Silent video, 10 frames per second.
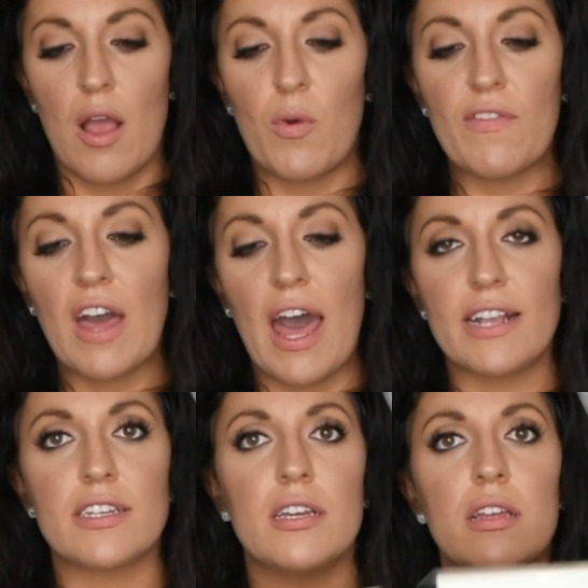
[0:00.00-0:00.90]
we've
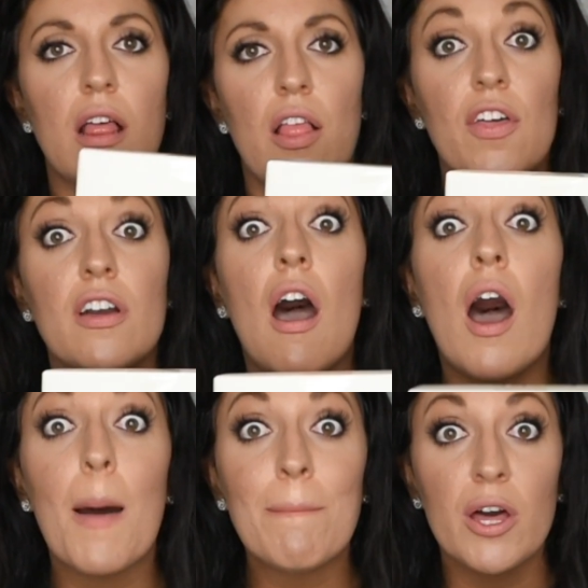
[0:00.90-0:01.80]
got the
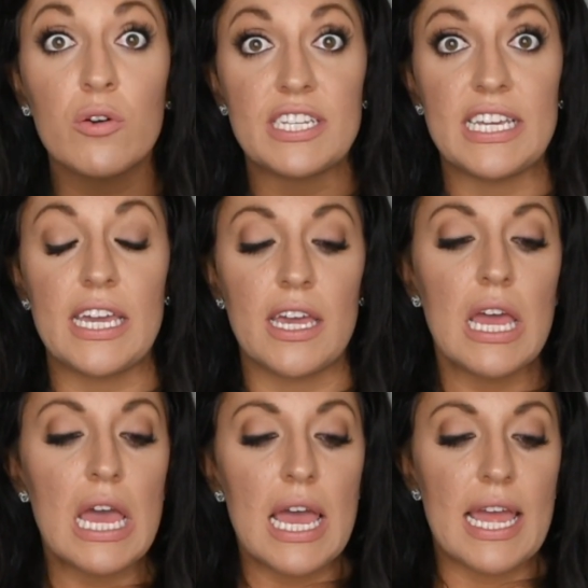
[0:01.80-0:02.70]
combo tea.
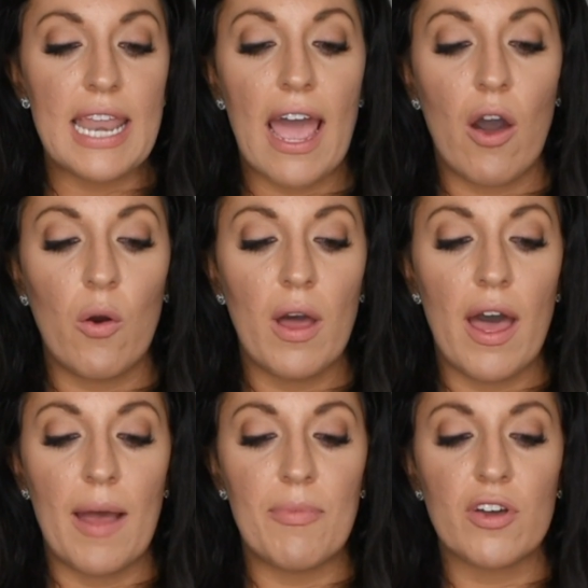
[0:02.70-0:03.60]

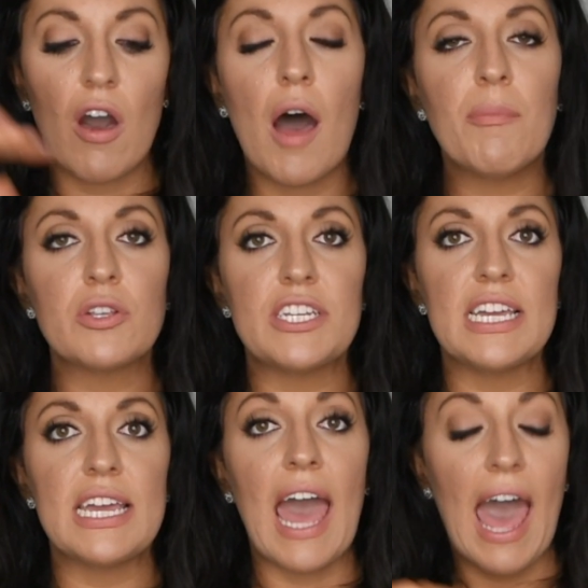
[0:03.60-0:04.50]
Now, the combo
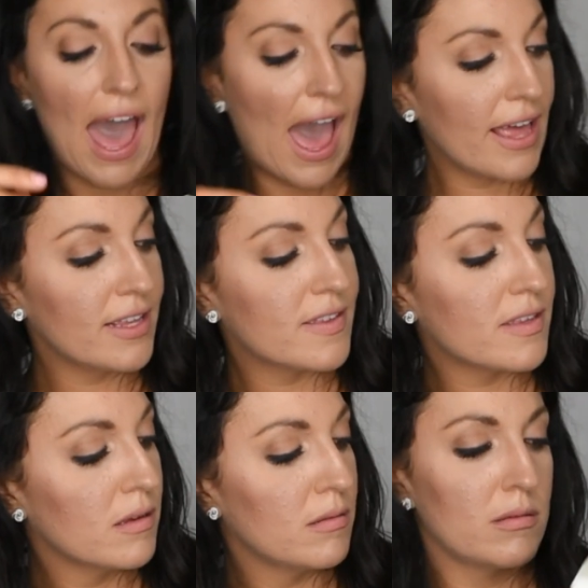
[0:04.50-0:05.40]
tea
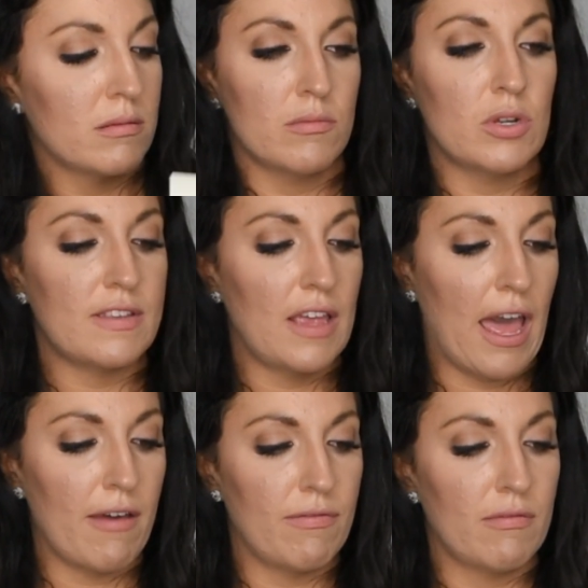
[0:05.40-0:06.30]
has, what does it
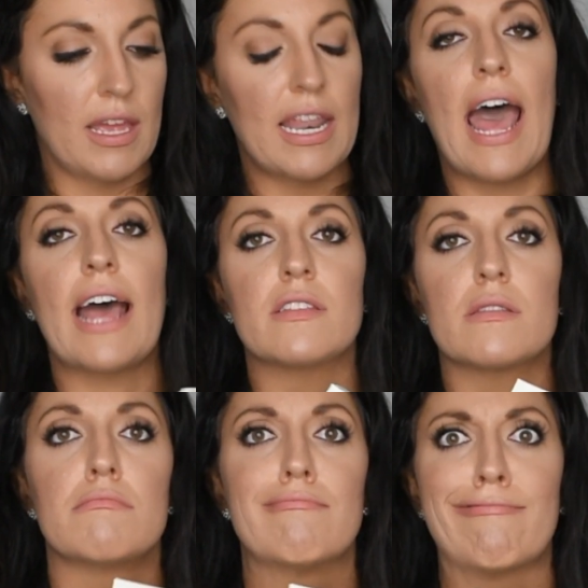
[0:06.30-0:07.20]
have? It has